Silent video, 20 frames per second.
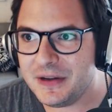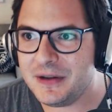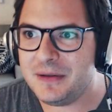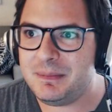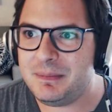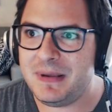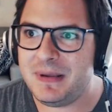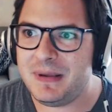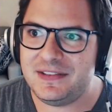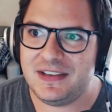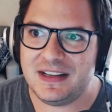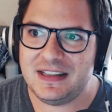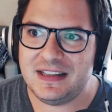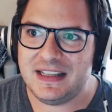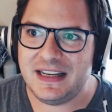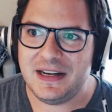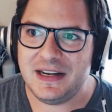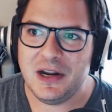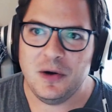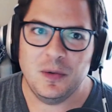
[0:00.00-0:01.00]

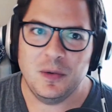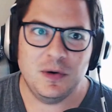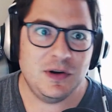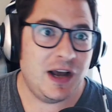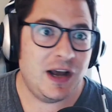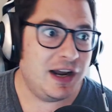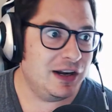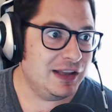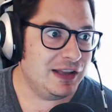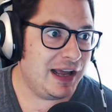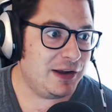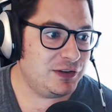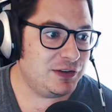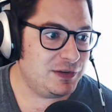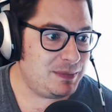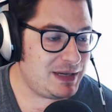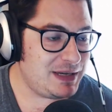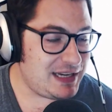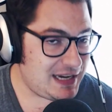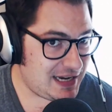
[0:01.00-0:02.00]
basically, we're not allowed to
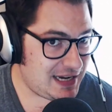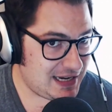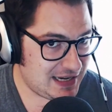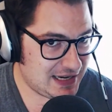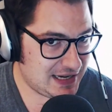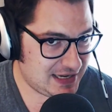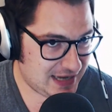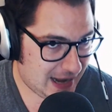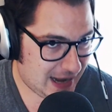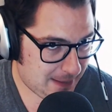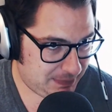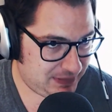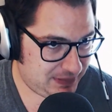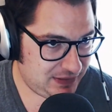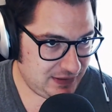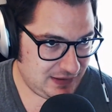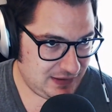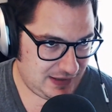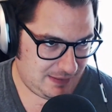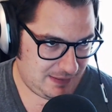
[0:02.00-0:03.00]
be in
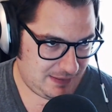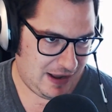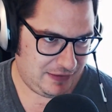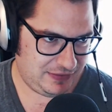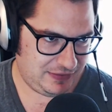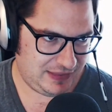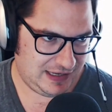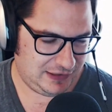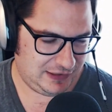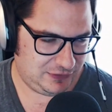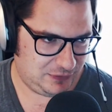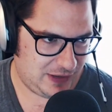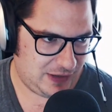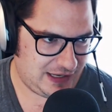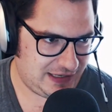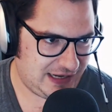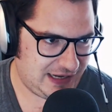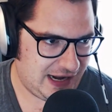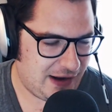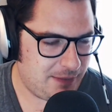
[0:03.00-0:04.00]
depth about things
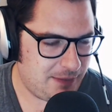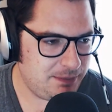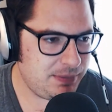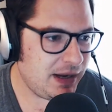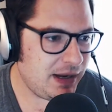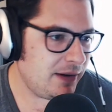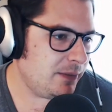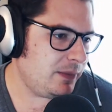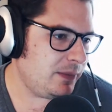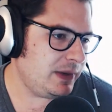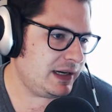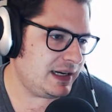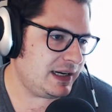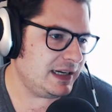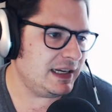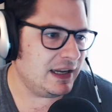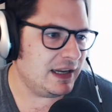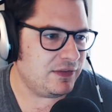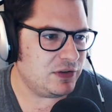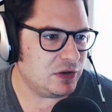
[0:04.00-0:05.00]
right now, but we can
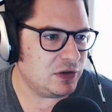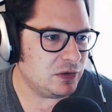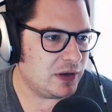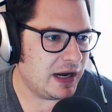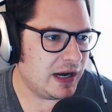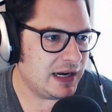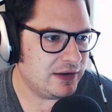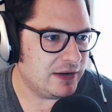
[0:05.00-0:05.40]
give you kind of an